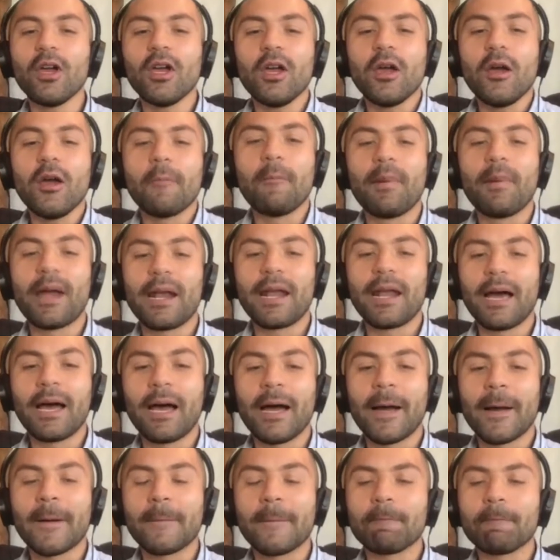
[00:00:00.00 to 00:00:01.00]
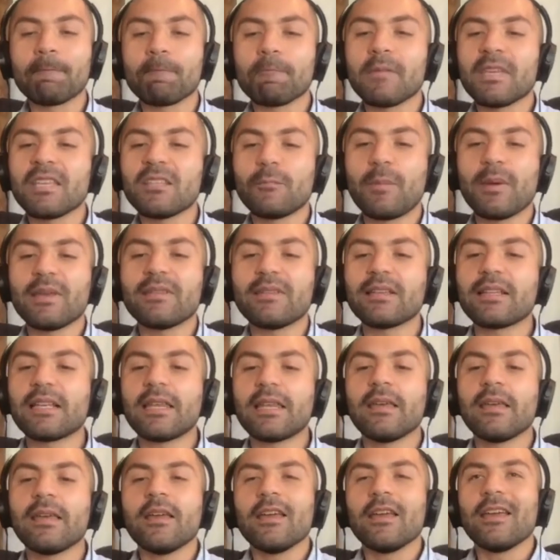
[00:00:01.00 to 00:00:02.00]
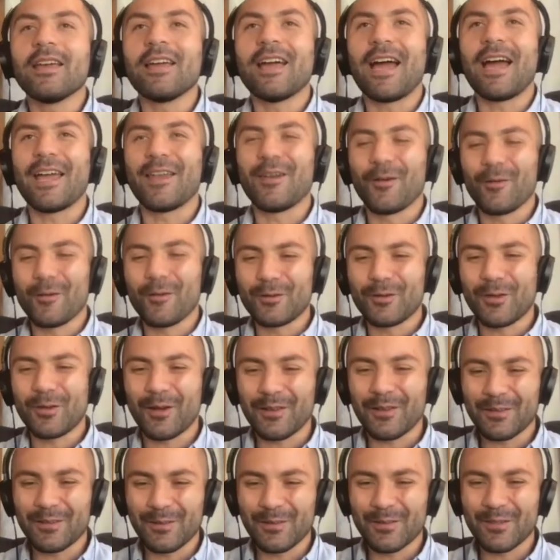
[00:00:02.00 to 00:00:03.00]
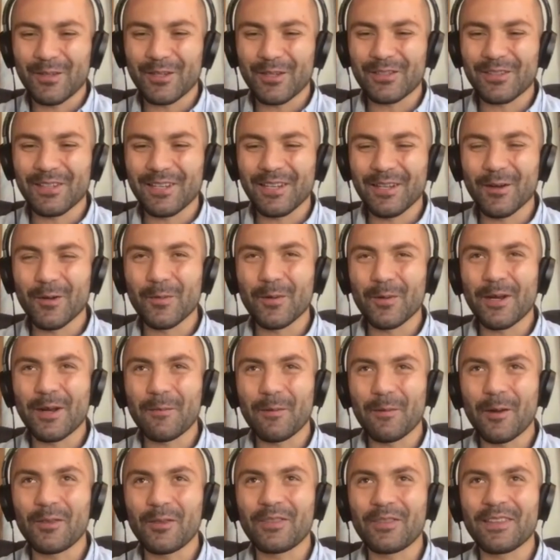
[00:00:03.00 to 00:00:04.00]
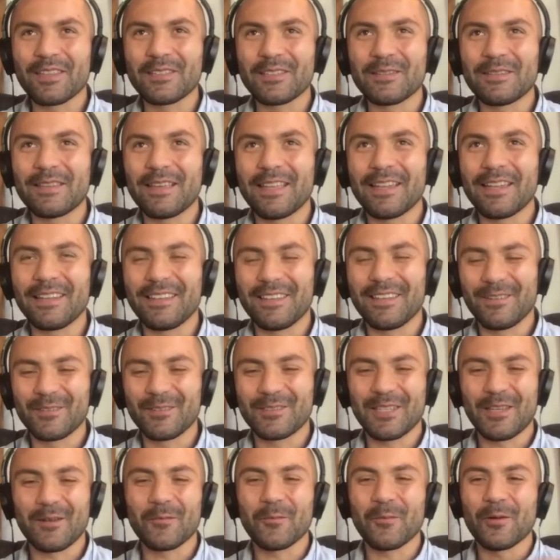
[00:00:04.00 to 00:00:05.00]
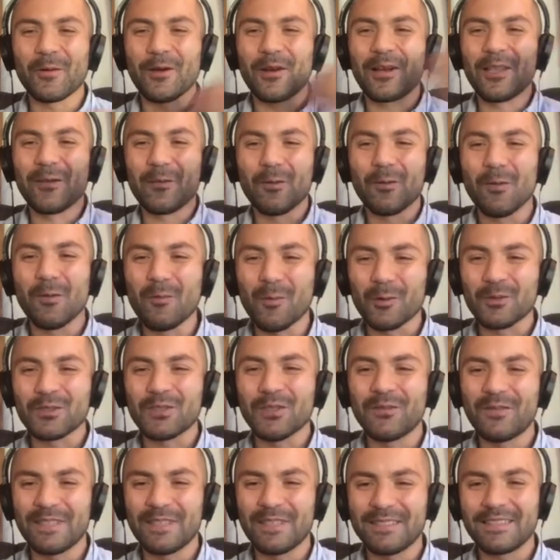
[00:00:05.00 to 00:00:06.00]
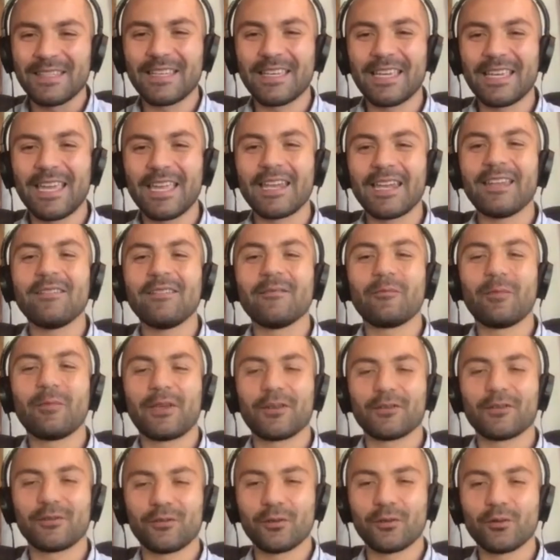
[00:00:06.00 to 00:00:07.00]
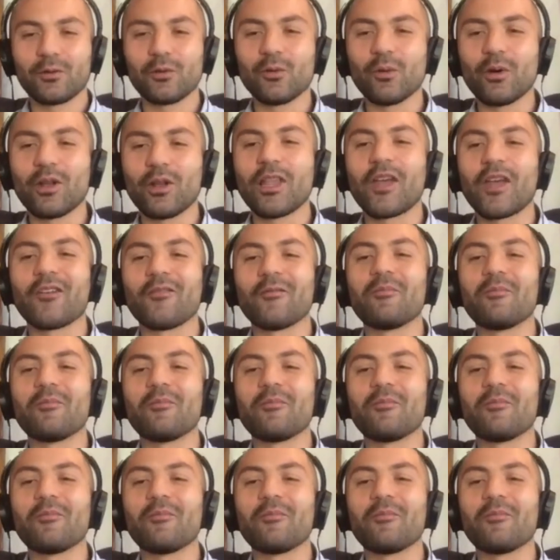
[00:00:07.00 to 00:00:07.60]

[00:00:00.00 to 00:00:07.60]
But it's basically, I know you touched a little bit about this, that you said we're a little bit more sophisticated because you do a lot of